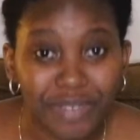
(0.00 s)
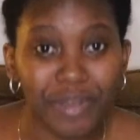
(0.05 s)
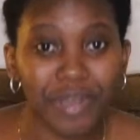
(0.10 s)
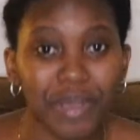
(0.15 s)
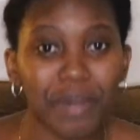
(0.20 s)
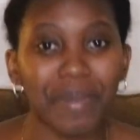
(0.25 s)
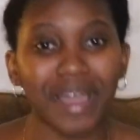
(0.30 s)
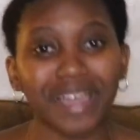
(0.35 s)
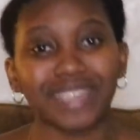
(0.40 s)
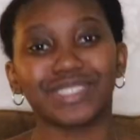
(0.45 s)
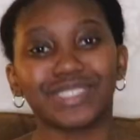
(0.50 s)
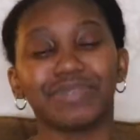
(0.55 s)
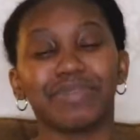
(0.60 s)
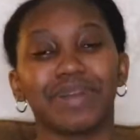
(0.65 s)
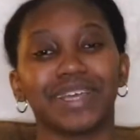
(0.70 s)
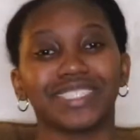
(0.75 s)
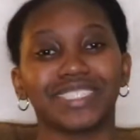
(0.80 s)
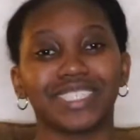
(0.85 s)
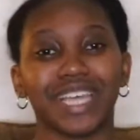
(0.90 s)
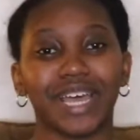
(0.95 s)
welcome back to
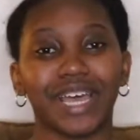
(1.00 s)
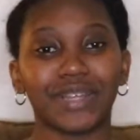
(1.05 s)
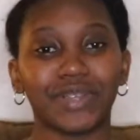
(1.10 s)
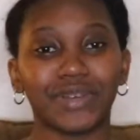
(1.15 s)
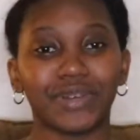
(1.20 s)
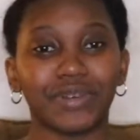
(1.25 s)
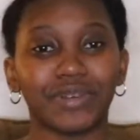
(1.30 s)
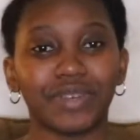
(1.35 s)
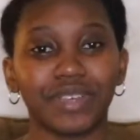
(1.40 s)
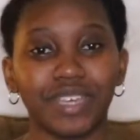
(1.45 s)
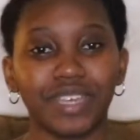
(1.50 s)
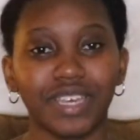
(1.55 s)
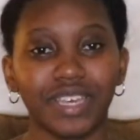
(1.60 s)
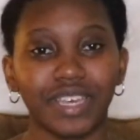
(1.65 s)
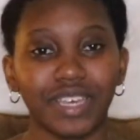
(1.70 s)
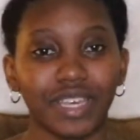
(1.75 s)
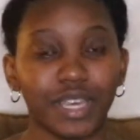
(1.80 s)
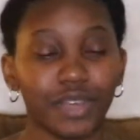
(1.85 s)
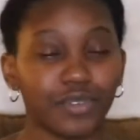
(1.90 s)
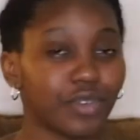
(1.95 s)
my channel.
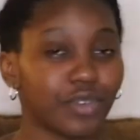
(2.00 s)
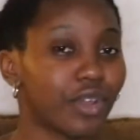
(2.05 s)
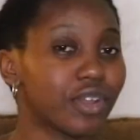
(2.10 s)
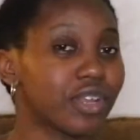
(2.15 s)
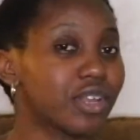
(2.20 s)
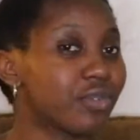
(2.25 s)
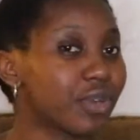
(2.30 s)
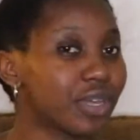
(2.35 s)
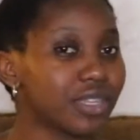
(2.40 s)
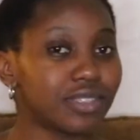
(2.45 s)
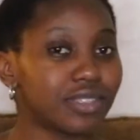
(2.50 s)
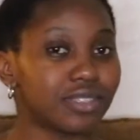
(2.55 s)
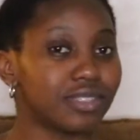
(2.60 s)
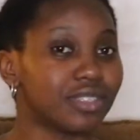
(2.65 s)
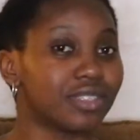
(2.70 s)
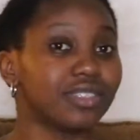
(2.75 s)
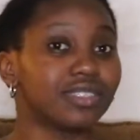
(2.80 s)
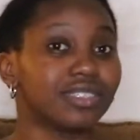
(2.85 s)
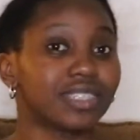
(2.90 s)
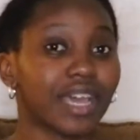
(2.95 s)
If you already read
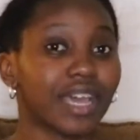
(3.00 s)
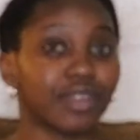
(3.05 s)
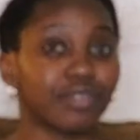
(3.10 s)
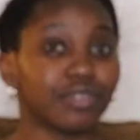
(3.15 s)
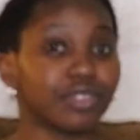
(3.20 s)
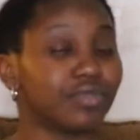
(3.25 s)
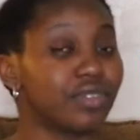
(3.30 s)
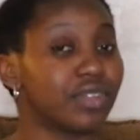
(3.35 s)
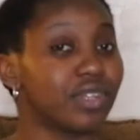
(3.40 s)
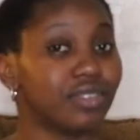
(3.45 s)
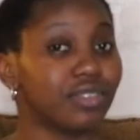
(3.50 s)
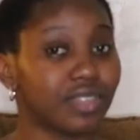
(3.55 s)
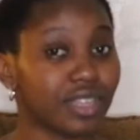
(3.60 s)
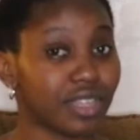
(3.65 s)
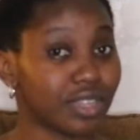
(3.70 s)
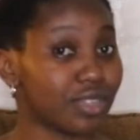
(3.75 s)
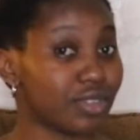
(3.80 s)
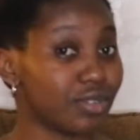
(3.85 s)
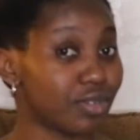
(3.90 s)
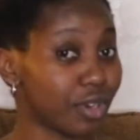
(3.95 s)
the title of this video, then
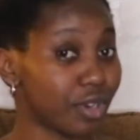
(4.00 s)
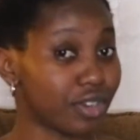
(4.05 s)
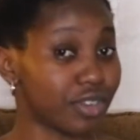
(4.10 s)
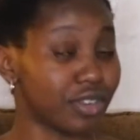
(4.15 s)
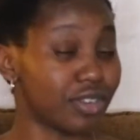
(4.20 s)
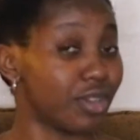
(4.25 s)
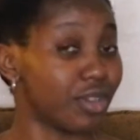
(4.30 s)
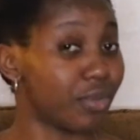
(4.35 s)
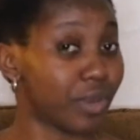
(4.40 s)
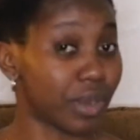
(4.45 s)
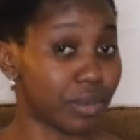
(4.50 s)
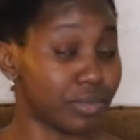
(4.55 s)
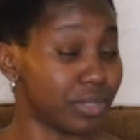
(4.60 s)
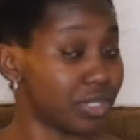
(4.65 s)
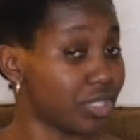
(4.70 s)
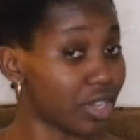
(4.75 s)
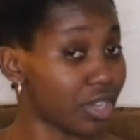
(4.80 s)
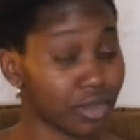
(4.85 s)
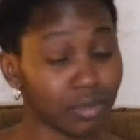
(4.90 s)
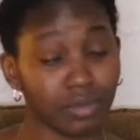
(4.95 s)
you already know what I'm going
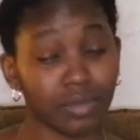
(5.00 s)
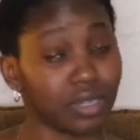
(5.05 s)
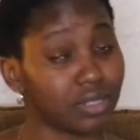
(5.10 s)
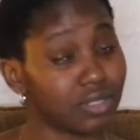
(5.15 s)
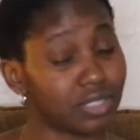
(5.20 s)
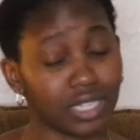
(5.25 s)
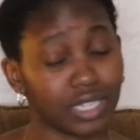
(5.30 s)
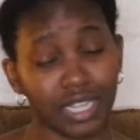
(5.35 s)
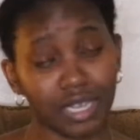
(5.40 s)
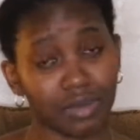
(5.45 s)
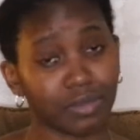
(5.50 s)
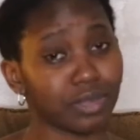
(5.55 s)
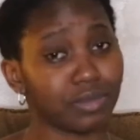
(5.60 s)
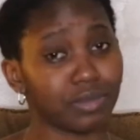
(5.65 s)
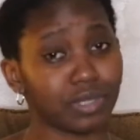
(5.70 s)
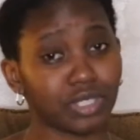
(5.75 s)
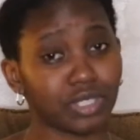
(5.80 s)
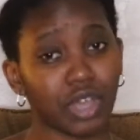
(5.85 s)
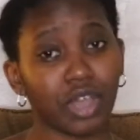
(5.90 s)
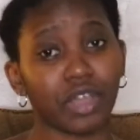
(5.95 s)
to be talking about. Today I'm going to
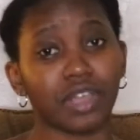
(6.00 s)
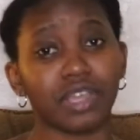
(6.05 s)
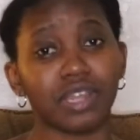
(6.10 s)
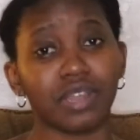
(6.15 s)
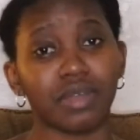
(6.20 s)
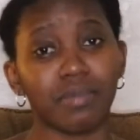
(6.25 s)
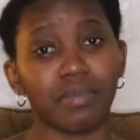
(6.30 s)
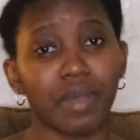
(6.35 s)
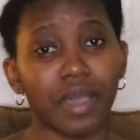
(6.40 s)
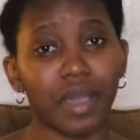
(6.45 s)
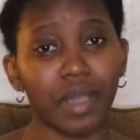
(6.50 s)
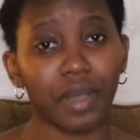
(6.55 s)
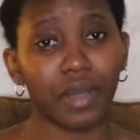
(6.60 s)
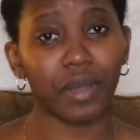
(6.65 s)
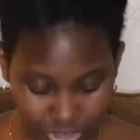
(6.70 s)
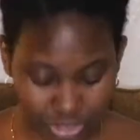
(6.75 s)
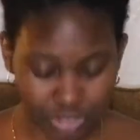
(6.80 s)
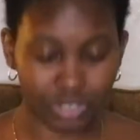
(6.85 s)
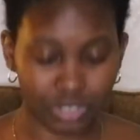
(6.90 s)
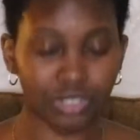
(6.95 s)
be talking
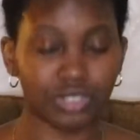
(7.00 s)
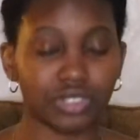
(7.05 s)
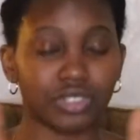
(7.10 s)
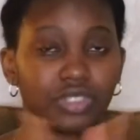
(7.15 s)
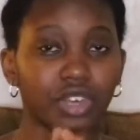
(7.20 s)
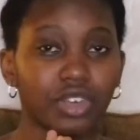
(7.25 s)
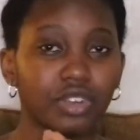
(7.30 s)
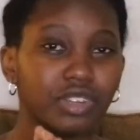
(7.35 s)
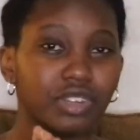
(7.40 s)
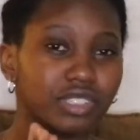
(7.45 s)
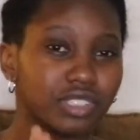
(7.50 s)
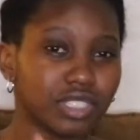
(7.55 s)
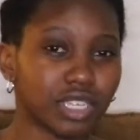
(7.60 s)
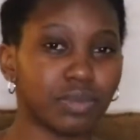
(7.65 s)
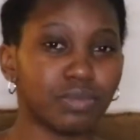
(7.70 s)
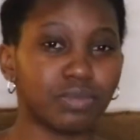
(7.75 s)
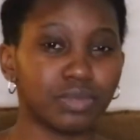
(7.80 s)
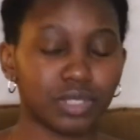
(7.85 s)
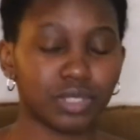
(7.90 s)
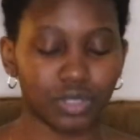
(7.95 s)
about stuttering
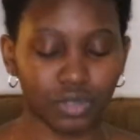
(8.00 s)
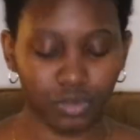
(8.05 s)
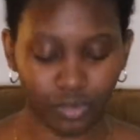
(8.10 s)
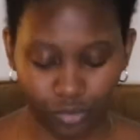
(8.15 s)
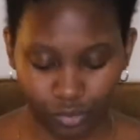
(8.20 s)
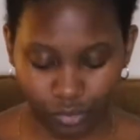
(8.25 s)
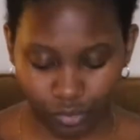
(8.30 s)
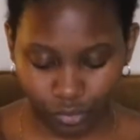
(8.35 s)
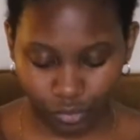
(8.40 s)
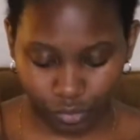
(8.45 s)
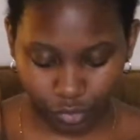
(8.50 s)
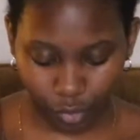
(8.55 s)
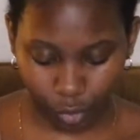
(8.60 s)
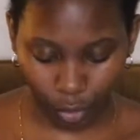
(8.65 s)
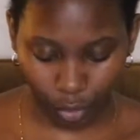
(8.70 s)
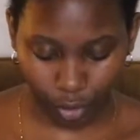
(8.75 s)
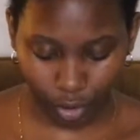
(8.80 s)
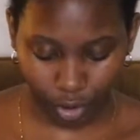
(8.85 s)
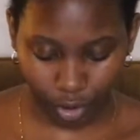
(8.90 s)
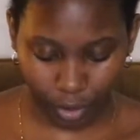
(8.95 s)
tips
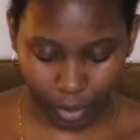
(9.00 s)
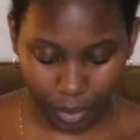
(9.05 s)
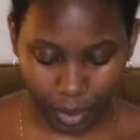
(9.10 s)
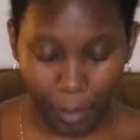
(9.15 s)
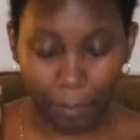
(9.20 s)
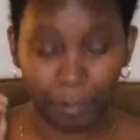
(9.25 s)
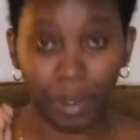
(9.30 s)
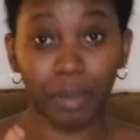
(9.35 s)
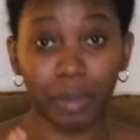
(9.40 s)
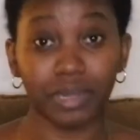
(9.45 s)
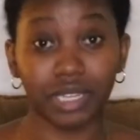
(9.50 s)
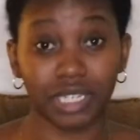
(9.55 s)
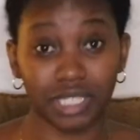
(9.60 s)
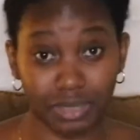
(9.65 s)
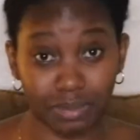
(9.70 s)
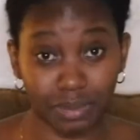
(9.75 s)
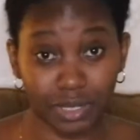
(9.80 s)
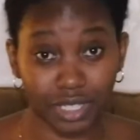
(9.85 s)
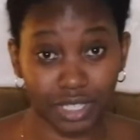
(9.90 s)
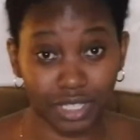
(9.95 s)
for public
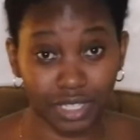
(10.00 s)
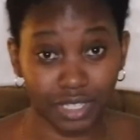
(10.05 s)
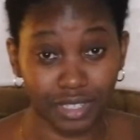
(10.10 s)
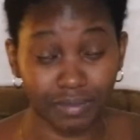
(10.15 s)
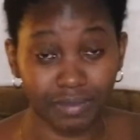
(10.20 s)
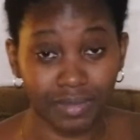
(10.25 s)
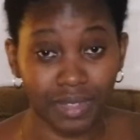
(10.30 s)
speaking.